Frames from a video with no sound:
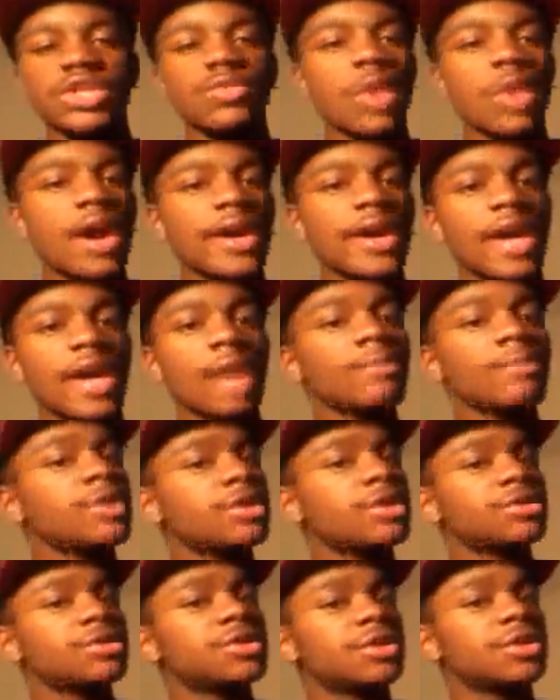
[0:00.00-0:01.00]
which is why
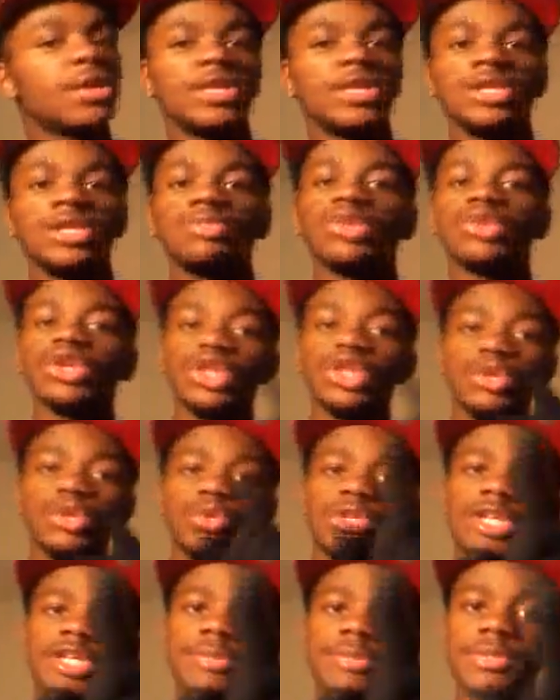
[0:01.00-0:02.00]
I'm here today to bring
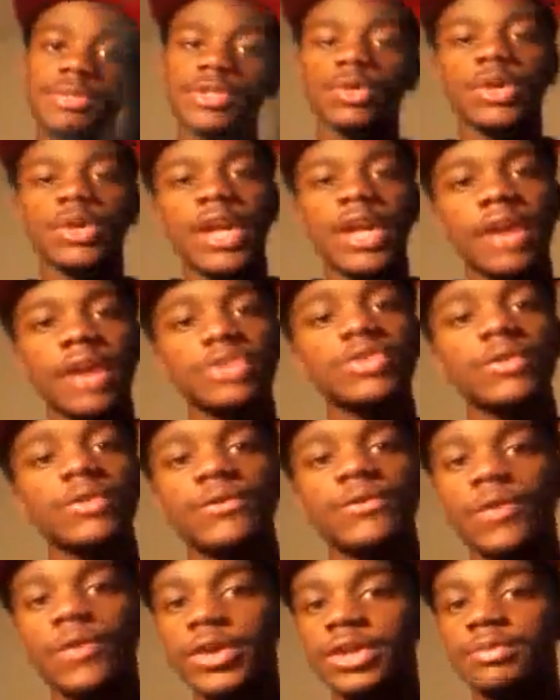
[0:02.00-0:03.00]
you tips on how
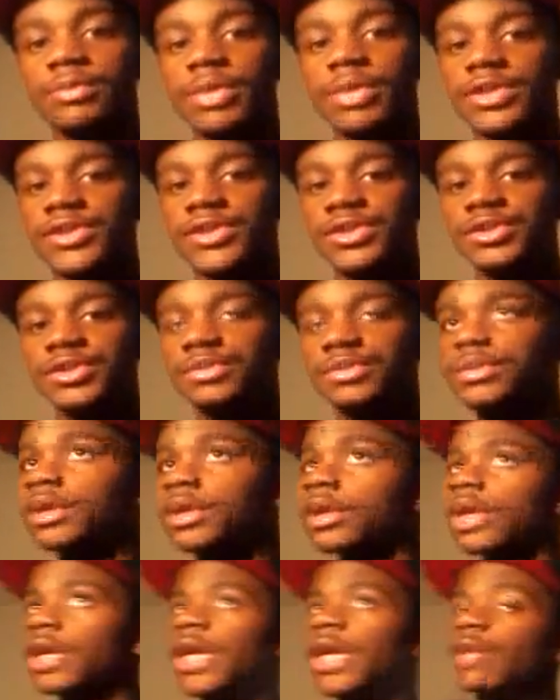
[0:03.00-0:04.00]
to avoid the
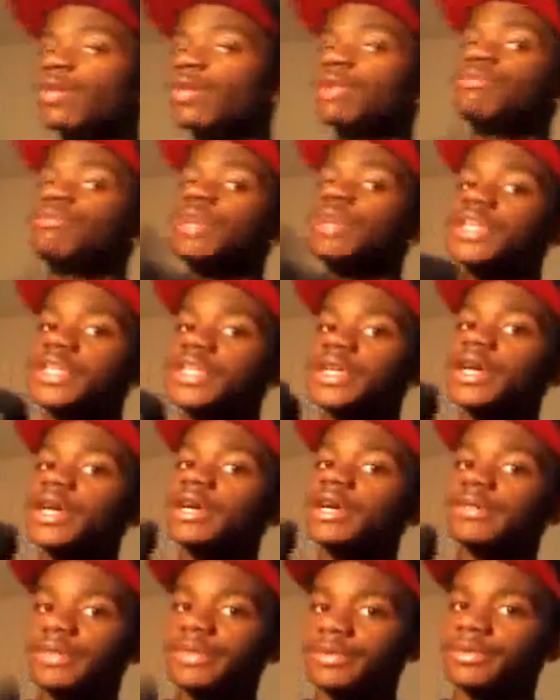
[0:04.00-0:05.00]
mainstream and what makes
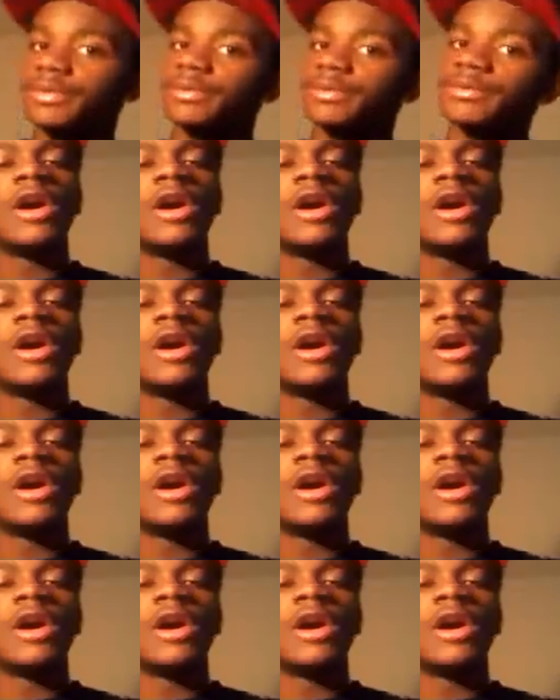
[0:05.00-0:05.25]
it up.